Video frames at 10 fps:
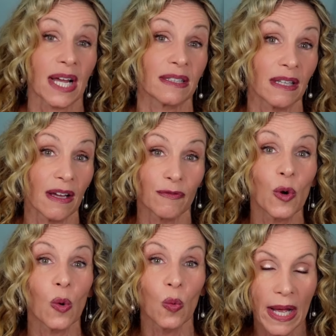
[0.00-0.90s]

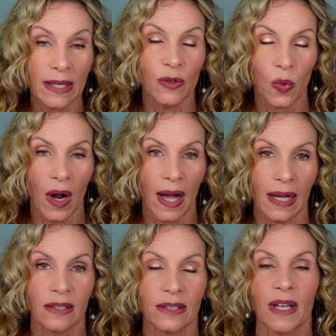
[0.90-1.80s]
love Wet and
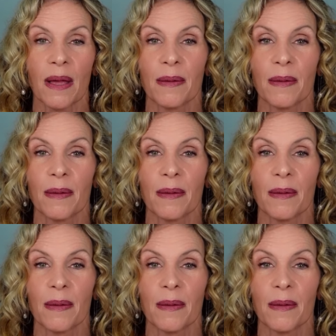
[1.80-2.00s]
Wild,